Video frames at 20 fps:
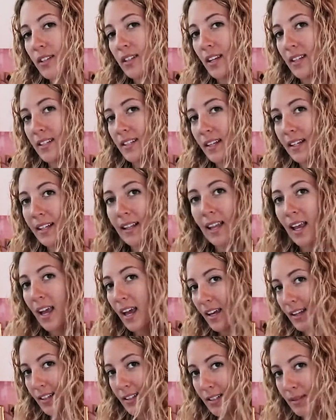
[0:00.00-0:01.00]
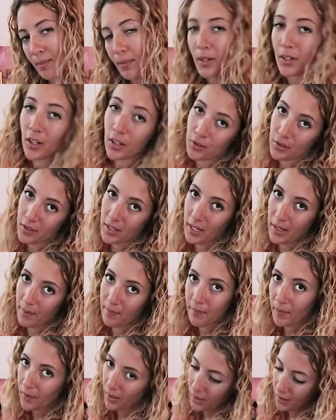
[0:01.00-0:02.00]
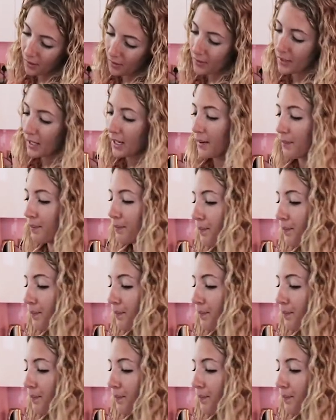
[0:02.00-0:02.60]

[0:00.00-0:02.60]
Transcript: it as a glass, but not today, another day.